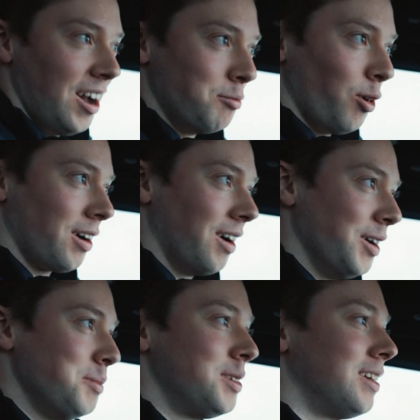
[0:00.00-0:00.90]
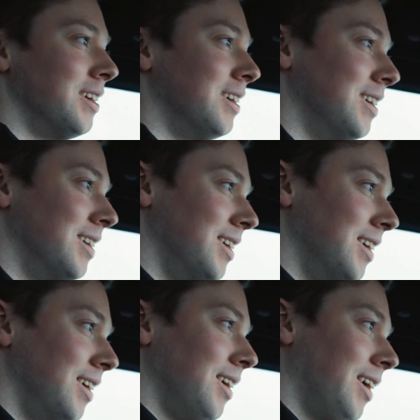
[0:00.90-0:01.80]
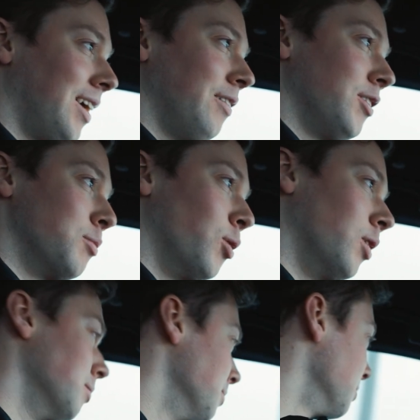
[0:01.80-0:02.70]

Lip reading: have more carbs and get ready for tomorrow.